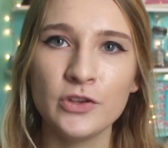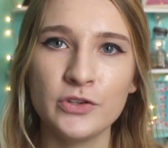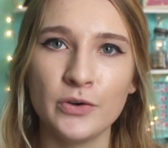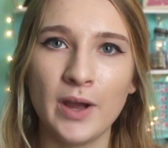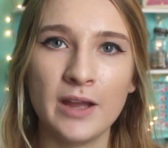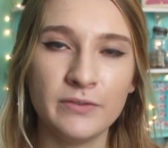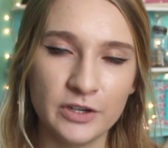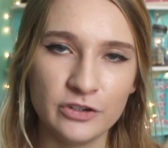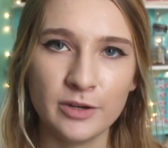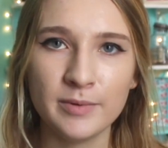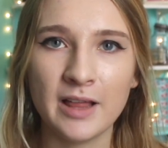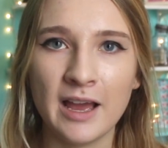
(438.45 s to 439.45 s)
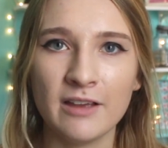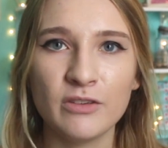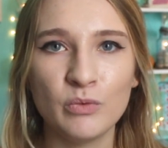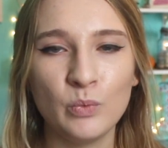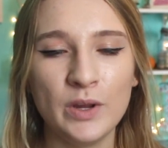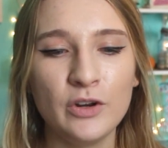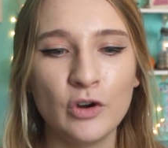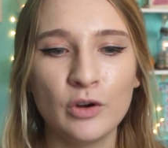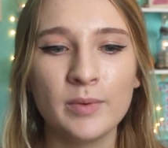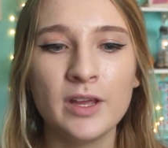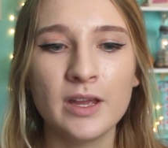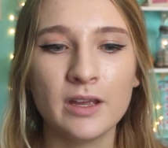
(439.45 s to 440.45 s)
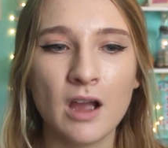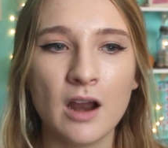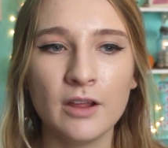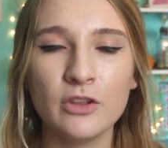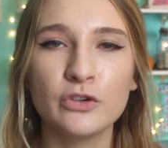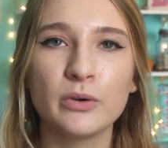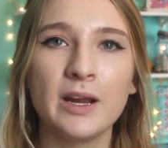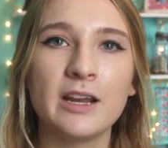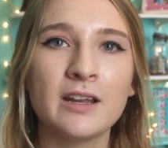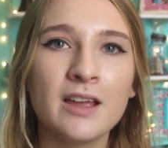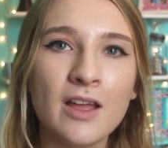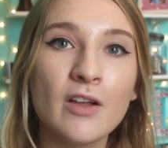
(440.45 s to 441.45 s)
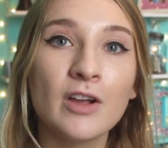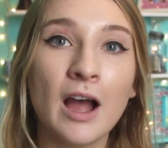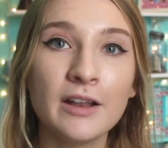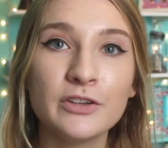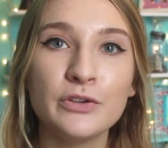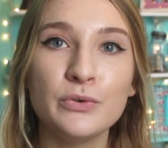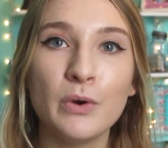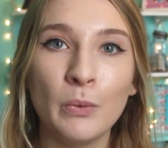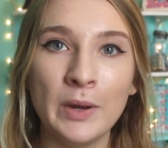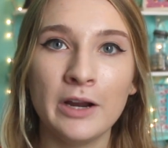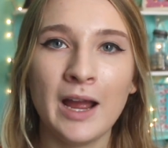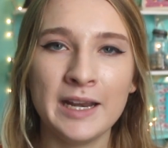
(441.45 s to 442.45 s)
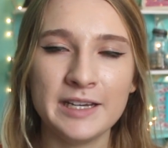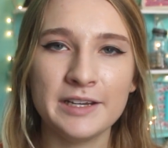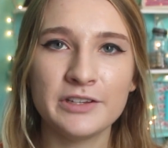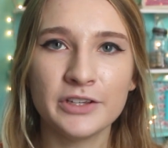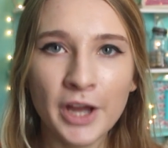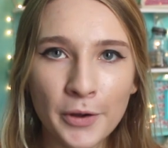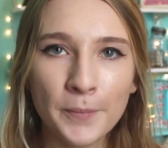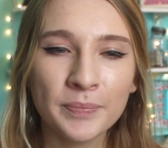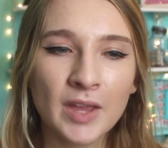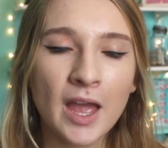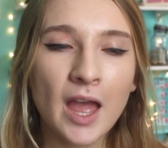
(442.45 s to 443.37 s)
So I finished up class, went home, got on the train, got to where I needed to go.